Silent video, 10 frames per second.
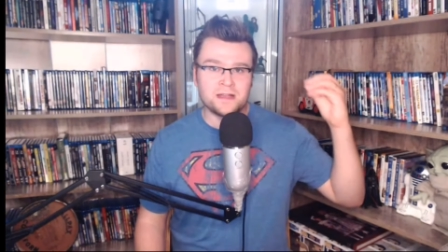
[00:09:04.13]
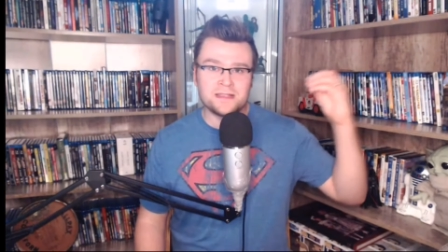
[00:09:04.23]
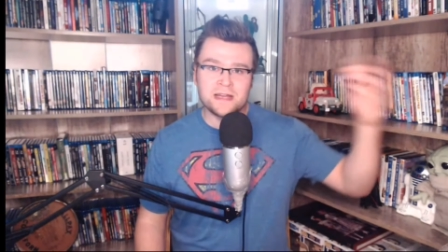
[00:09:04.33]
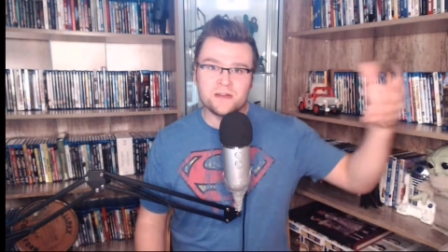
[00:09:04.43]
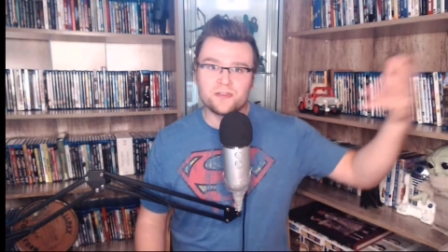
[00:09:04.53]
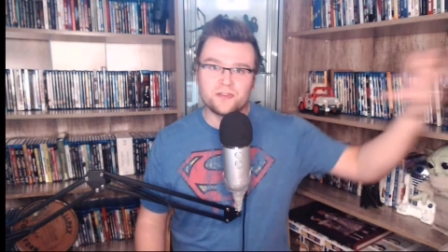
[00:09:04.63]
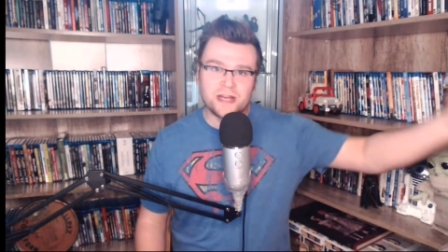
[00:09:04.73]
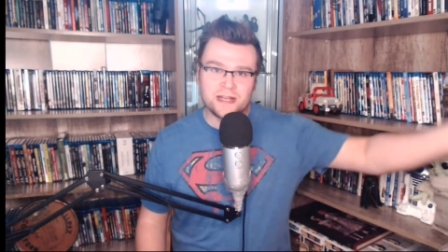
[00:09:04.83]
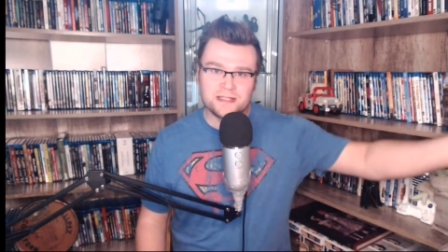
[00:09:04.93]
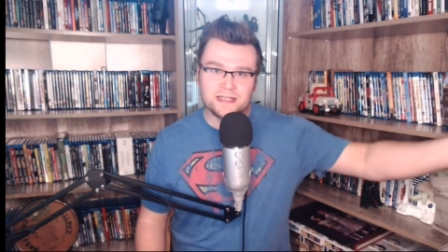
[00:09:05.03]
Daniel
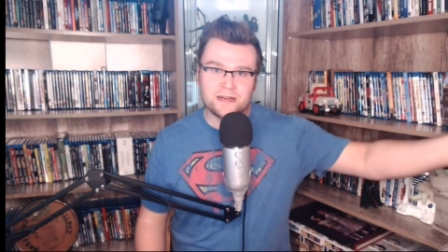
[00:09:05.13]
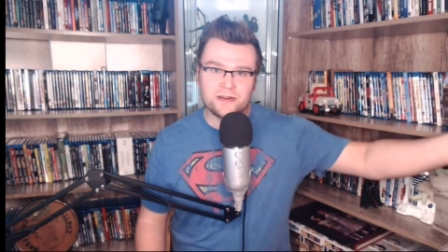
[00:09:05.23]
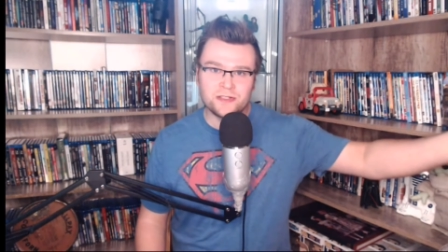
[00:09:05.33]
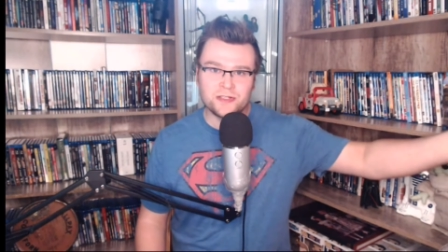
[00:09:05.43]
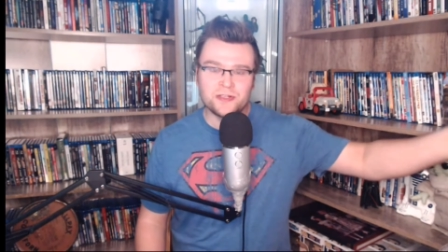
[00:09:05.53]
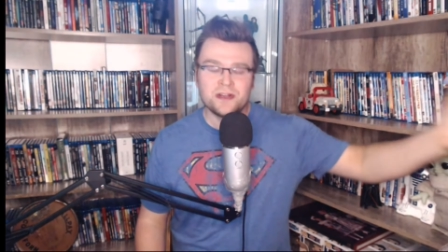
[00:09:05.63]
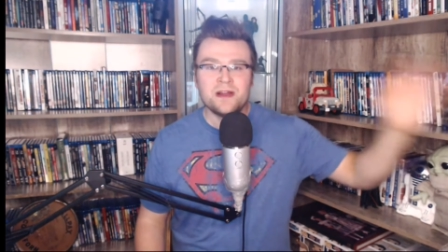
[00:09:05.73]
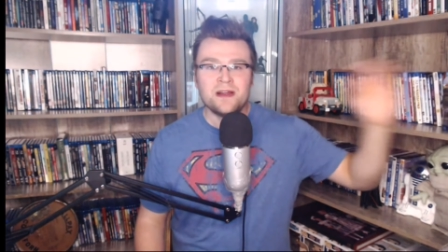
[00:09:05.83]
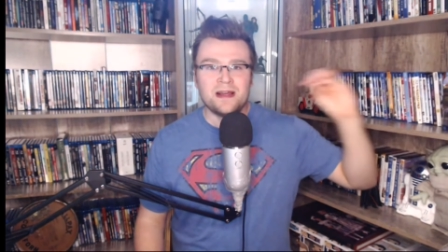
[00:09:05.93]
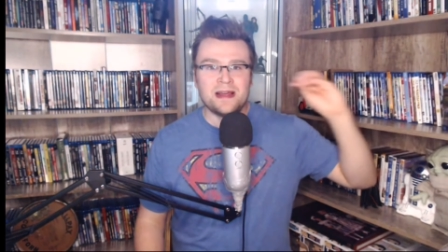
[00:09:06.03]
Craig's character
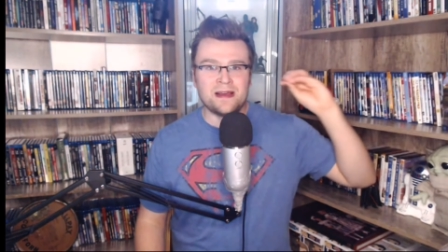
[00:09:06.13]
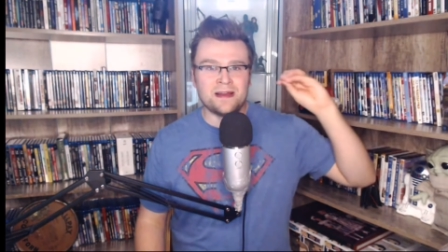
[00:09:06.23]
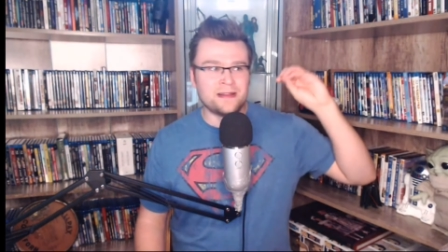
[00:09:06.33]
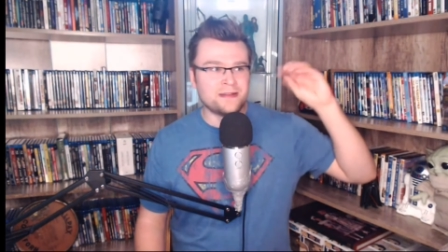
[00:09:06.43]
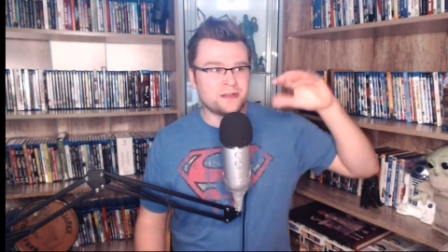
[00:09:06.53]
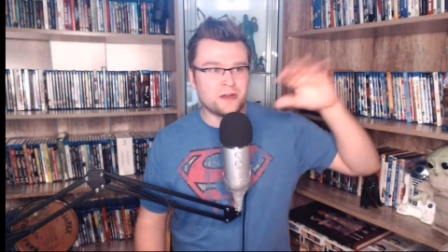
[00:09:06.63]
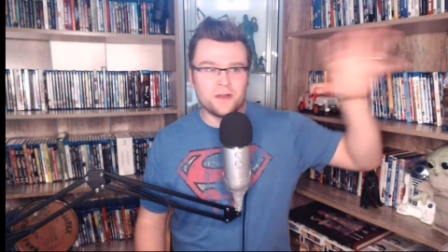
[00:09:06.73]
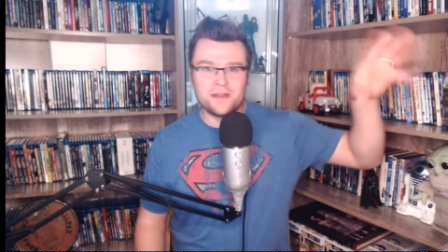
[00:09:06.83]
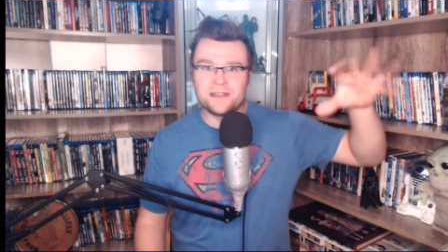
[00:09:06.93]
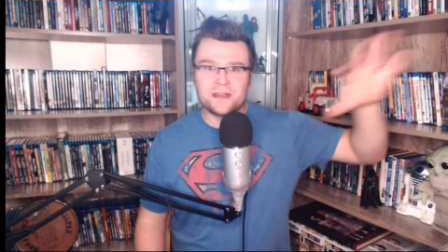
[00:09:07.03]
uh, into all
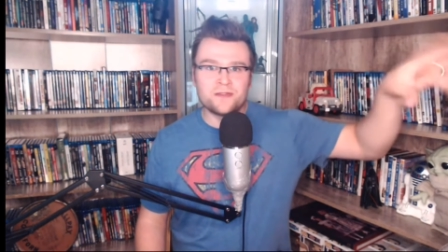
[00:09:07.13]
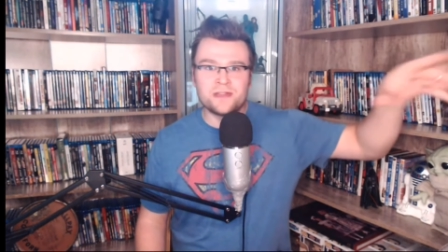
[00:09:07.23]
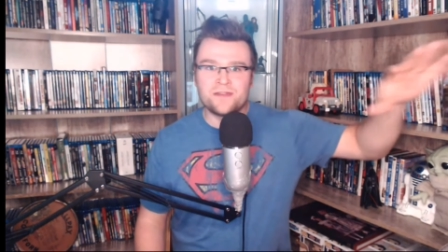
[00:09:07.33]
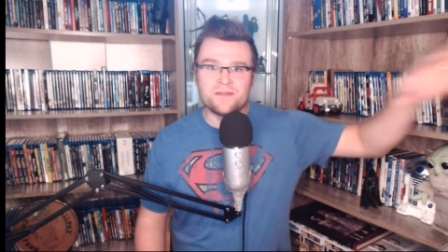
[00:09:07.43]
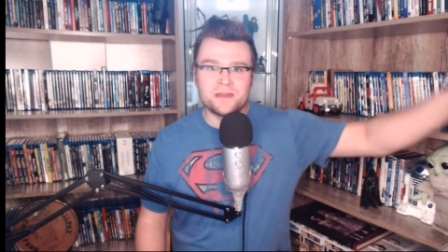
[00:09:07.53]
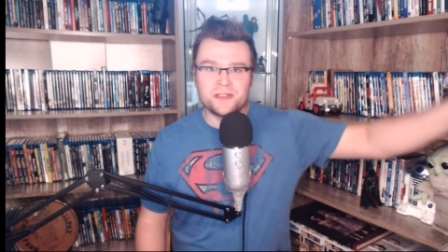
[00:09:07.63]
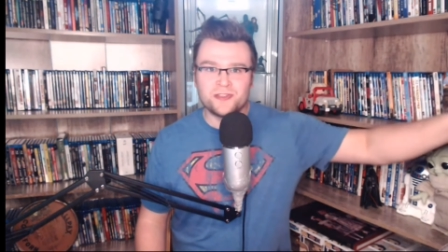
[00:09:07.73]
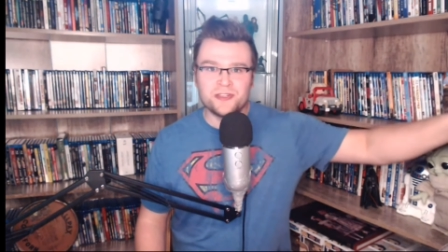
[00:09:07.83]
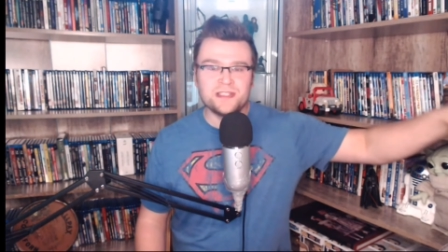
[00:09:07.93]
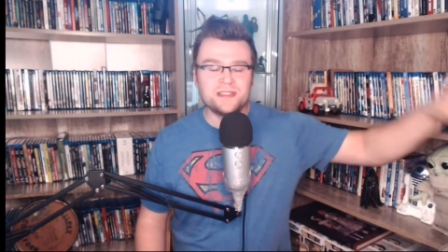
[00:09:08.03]
these other different
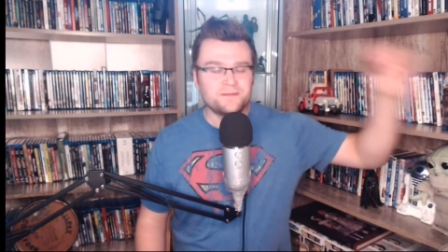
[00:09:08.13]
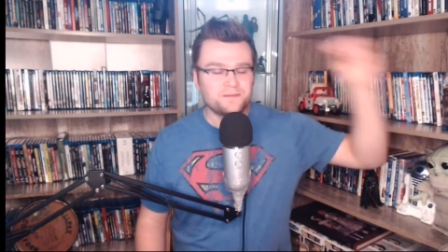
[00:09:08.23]
mysteries.